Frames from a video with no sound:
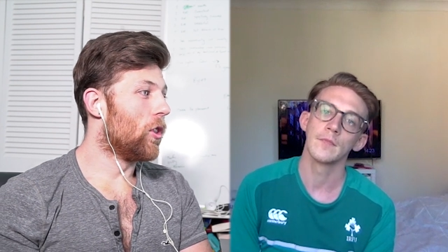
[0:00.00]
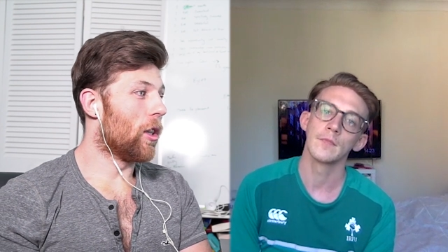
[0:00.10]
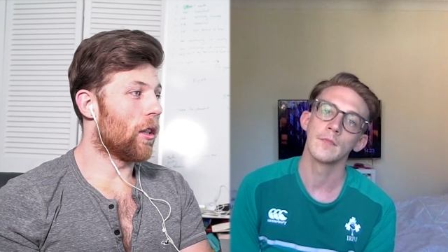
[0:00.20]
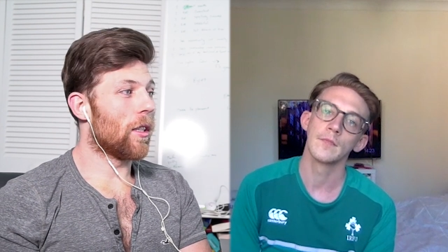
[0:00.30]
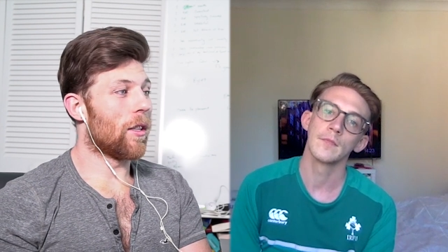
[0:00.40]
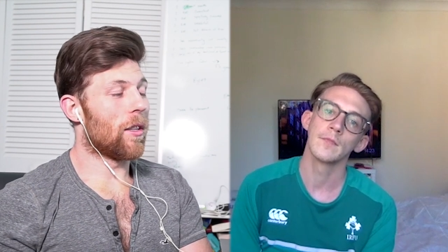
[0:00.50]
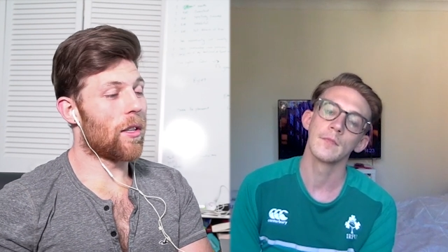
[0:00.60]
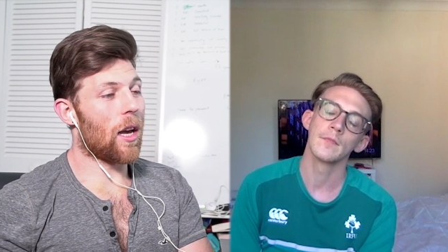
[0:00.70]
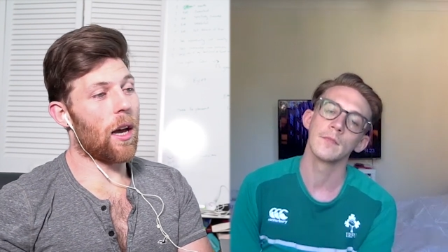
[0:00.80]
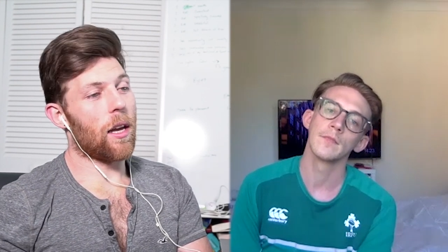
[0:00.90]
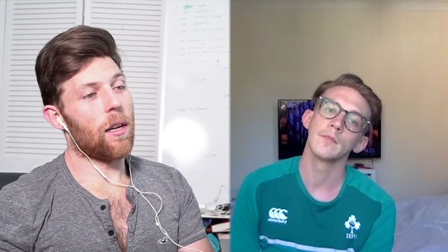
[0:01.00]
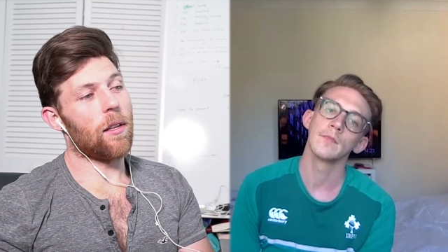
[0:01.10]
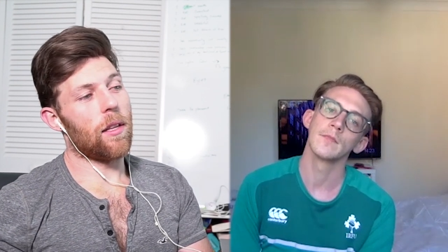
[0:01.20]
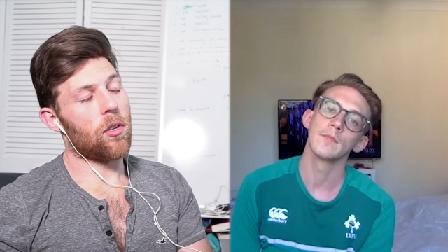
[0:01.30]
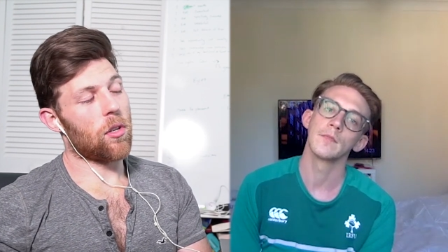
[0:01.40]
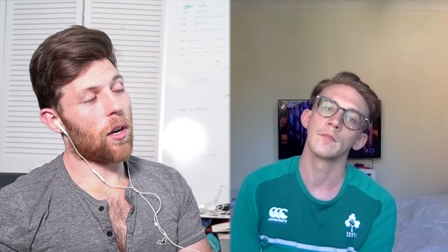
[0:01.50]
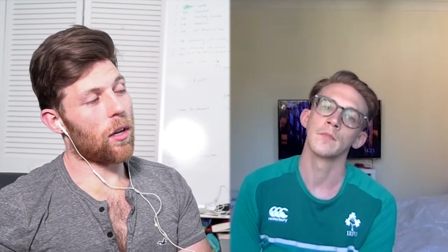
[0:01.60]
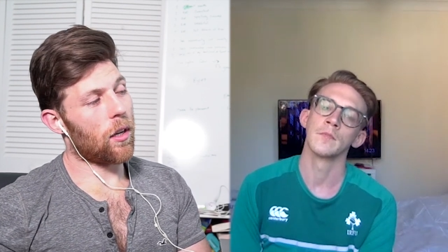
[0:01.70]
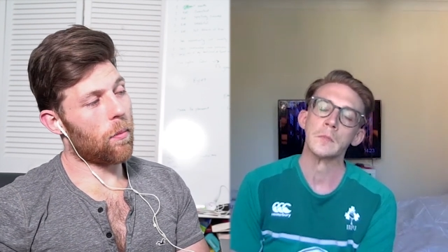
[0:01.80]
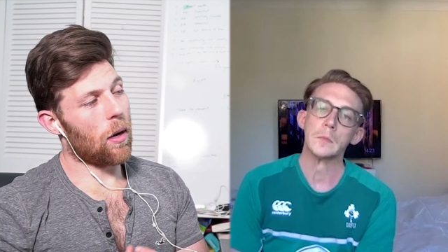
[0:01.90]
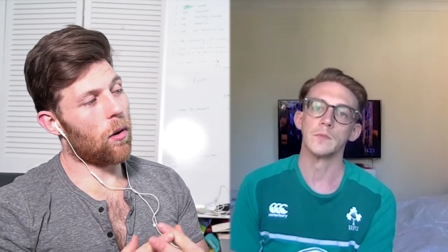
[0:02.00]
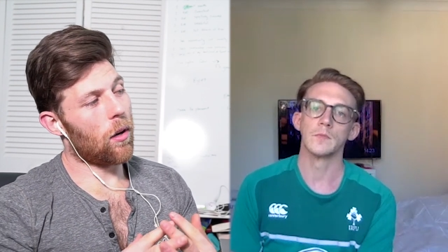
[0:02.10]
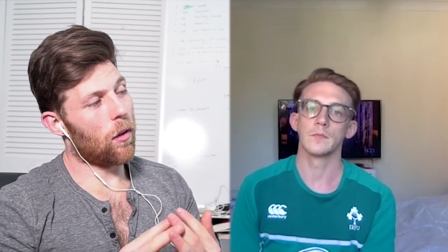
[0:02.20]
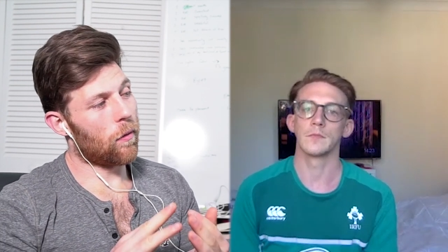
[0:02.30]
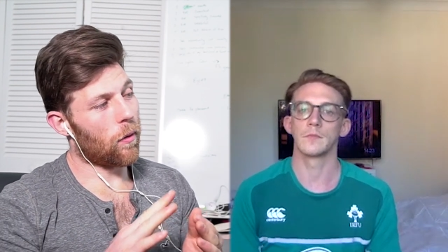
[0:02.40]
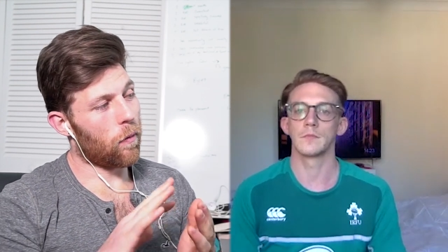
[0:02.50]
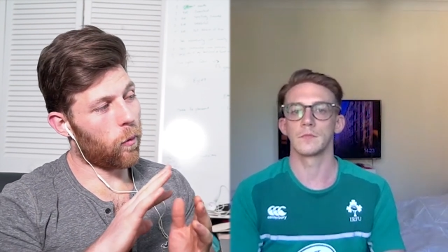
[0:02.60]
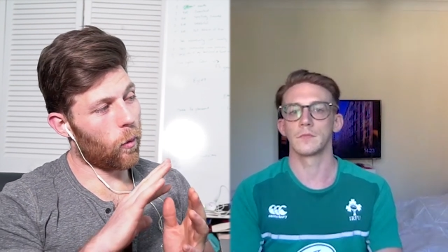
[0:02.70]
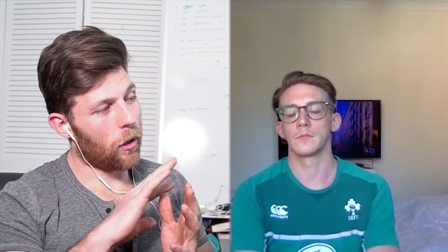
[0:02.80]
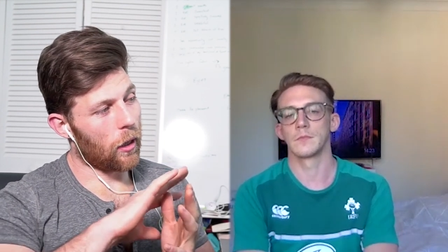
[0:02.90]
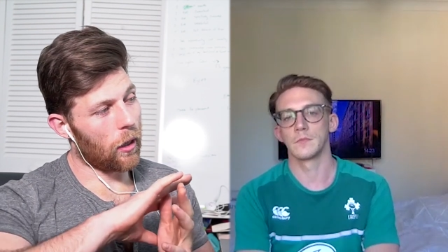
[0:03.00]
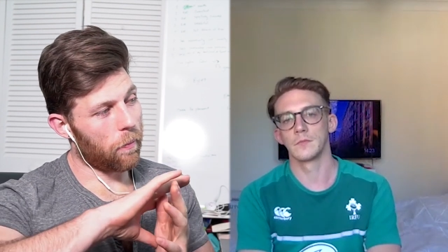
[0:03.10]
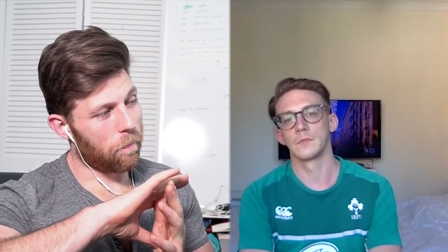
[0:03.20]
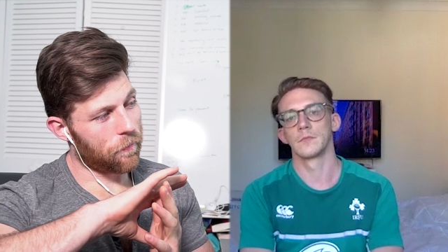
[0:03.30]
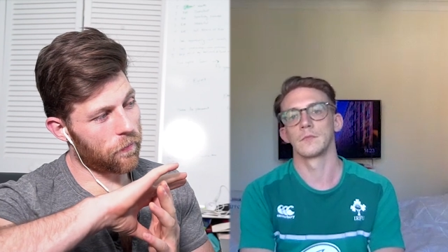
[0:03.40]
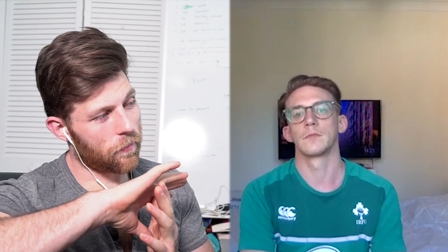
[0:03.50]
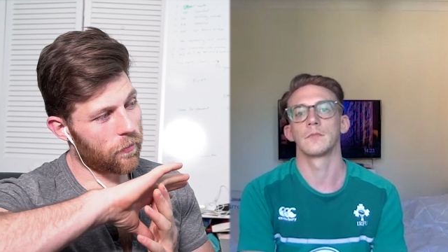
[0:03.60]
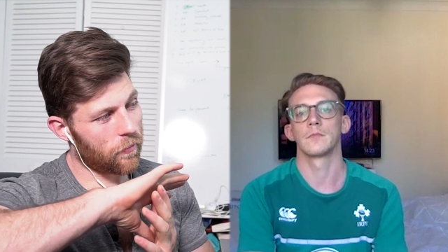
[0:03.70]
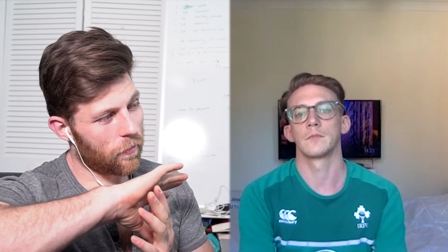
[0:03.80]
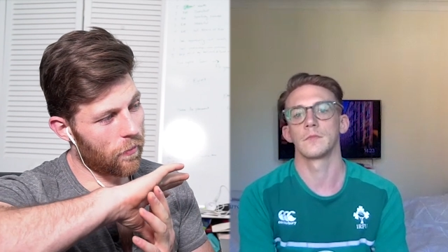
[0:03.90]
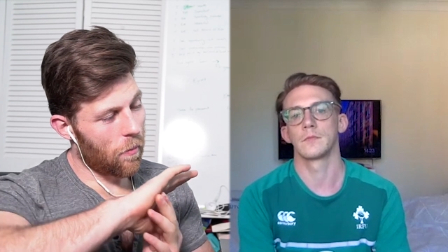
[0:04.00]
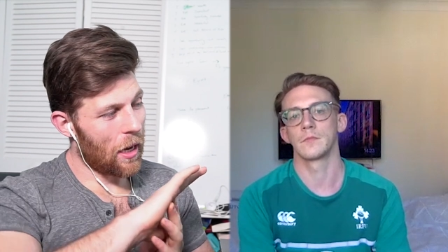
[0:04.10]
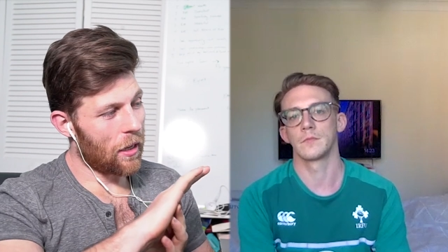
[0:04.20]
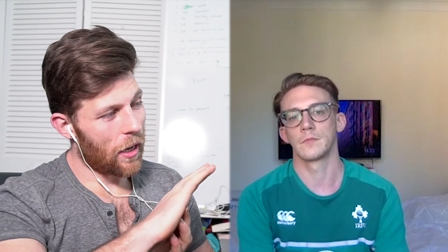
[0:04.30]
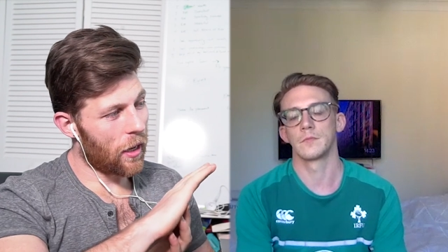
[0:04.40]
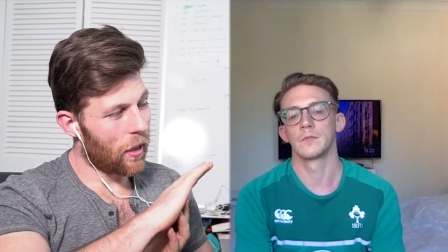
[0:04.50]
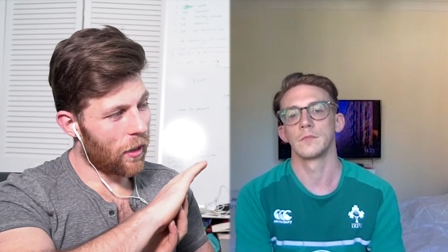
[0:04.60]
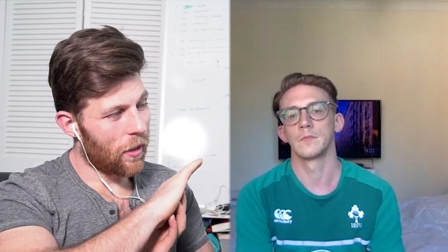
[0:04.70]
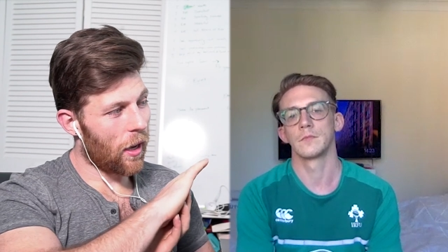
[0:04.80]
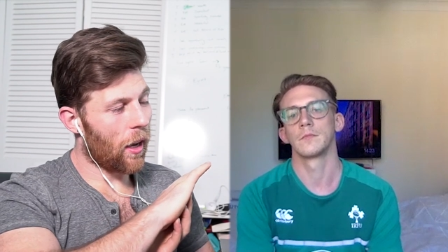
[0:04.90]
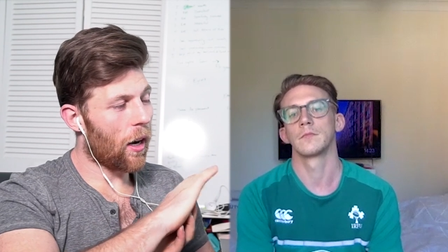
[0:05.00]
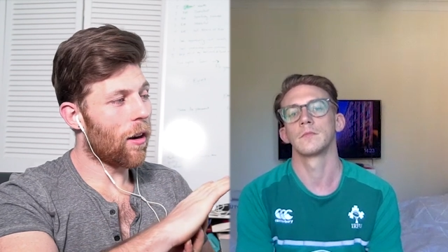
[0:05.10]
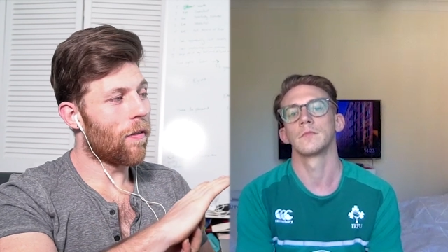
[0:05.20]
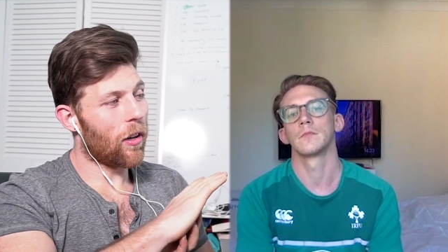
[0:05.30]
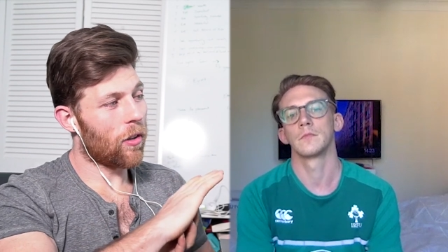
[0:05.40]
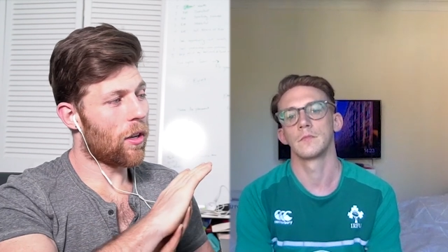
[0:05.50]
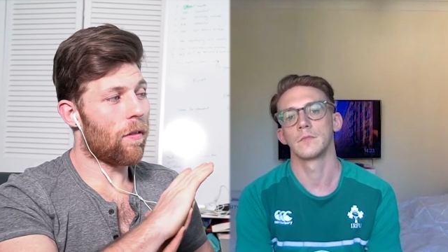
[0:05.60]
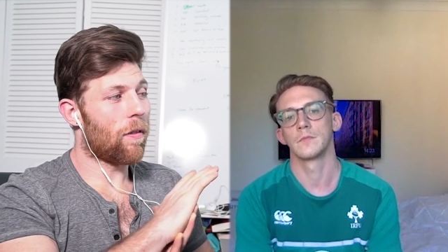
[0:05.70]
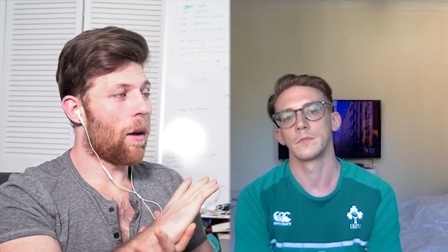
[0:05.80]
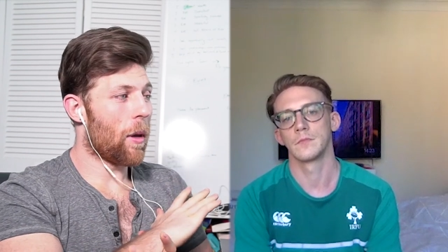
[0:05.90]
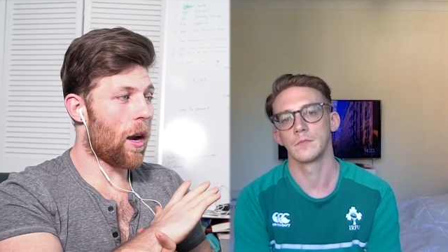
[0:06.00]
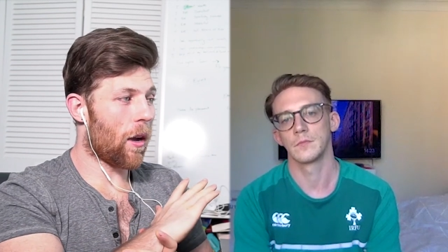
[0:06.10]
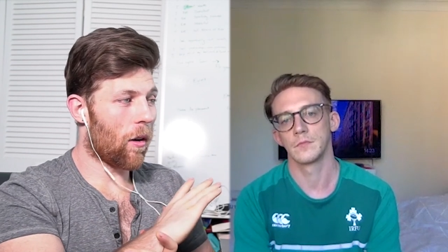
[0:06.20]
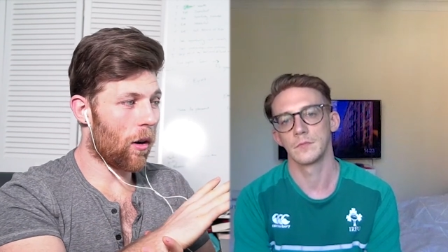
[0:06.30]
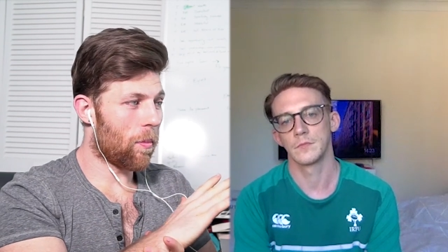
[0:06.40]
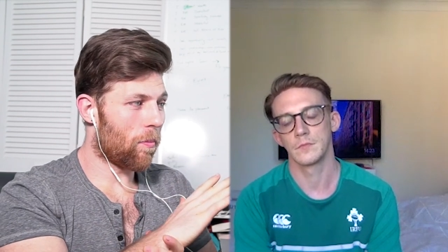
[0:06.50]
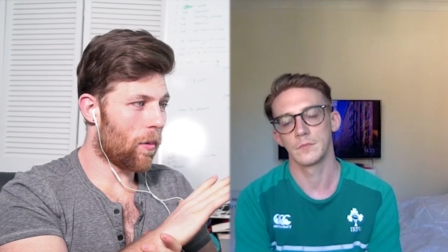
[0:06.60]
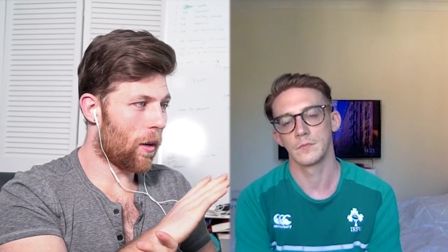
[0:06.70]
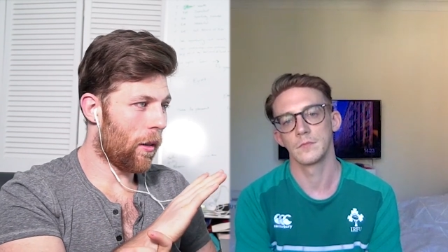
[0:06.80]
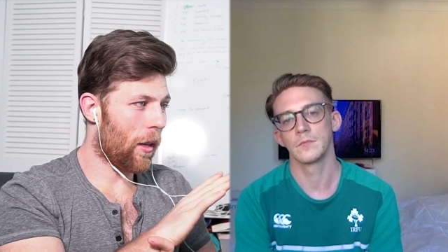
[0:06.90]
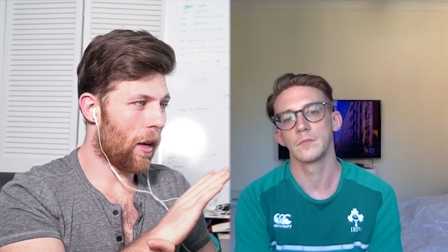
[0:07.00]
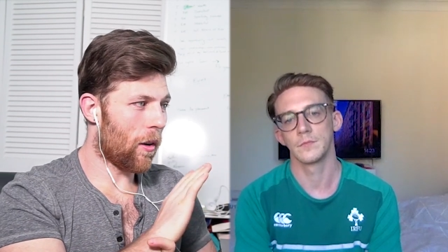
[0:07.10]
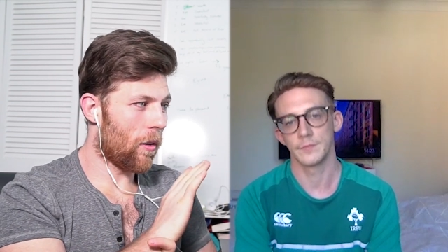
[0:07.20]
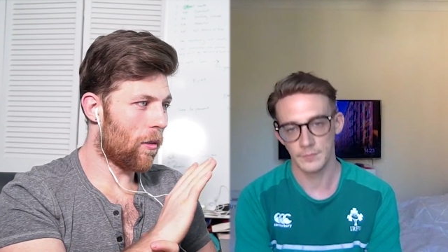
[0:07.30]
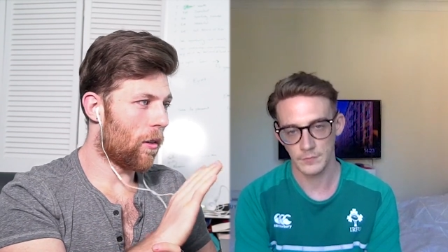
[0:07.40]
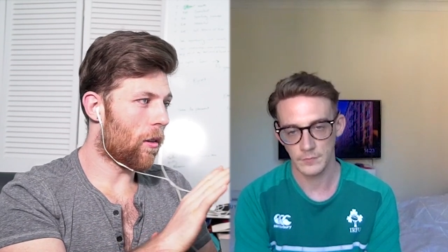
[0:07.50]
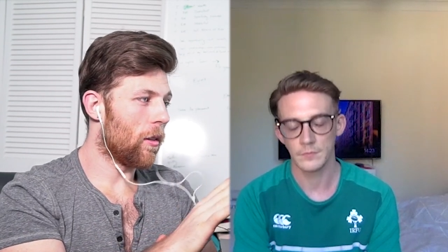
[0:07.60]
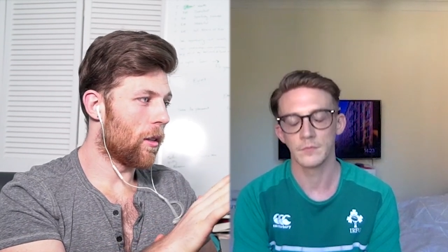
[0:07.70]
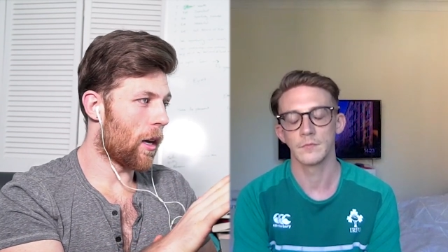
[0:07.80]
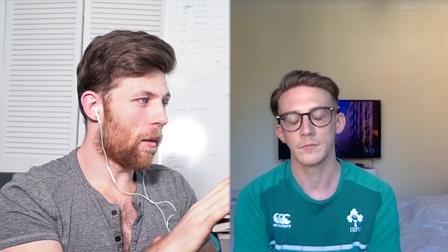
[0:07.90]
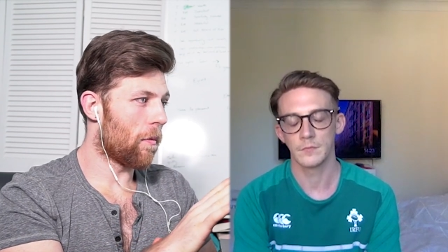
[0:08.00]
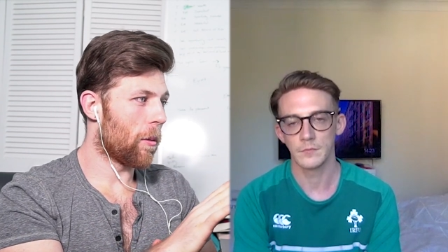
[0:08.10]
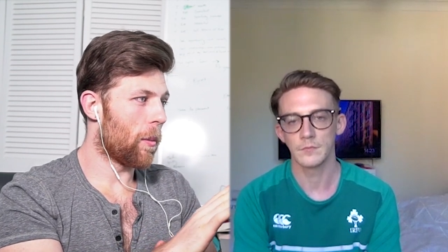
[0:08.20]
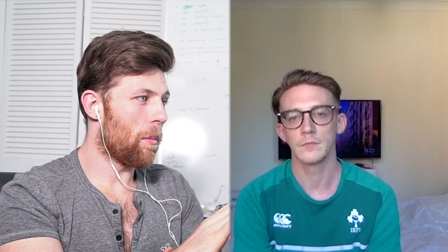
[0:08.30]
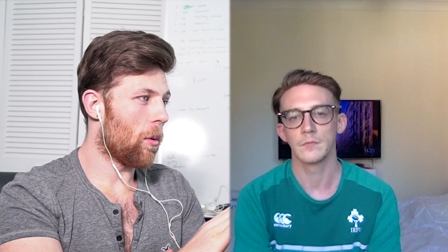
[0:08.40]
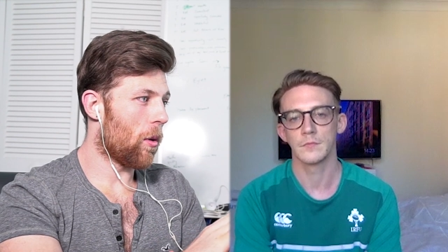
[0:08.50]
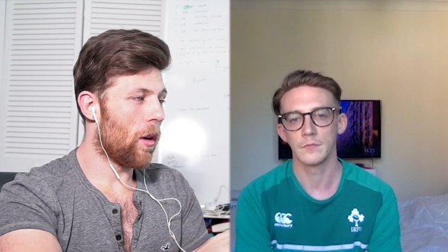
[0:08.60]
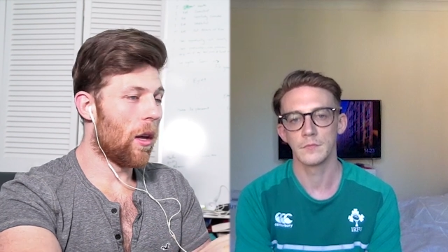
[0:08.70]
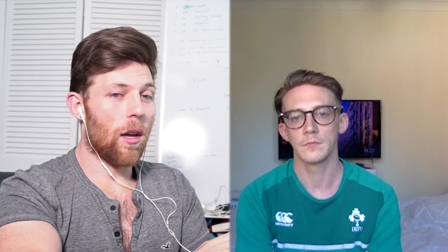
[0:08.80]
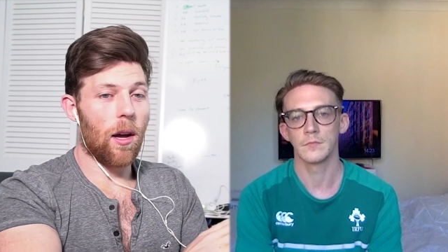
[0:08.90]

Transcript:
Speaker 1: just on the side that you're talking about of, of really maintaining and taking care of it yourself. I mean, I harp on that all the time for people.